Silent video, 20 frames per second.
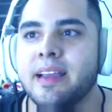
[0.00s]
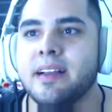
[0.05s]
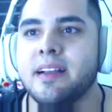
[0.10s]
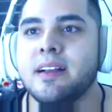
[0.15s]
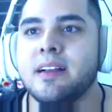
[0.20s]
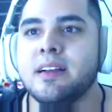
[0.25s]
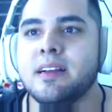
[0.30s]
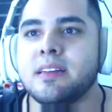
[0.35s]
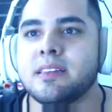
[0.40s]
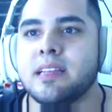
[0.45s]

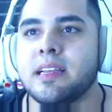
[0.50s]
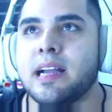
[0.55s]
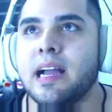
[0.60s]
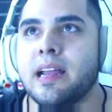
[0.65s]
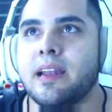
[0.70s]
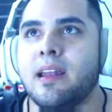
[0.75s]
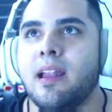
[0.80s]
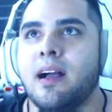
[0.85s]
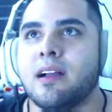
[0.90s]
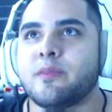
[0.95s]
I think
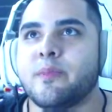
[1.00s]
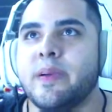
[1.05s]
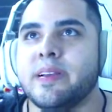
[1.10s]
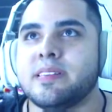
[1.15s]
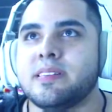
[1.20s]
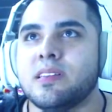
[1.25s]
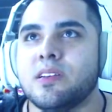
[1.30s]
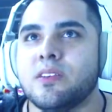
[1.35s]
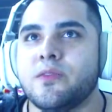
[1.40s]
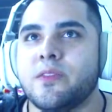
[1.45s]
I locked
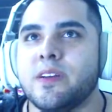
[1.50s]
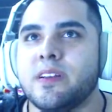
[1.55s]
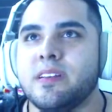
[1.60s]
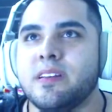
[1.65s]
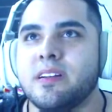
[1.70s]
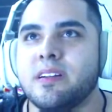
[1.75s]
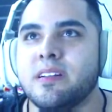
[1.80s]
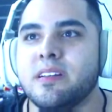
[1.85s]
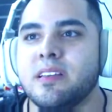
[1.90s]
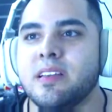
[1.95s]
myself in
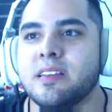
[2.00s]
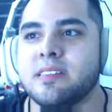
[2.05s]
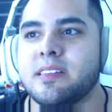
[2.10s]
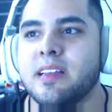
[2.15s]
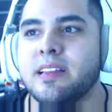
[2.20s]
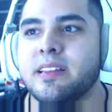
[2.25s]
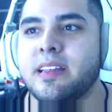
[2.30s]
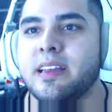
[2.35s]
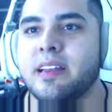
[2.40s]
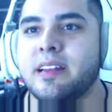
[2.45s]
here. Yes,
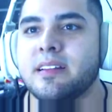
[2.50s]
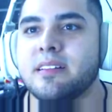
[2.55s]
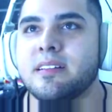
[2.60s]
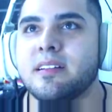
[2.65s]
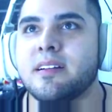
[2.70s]
I did.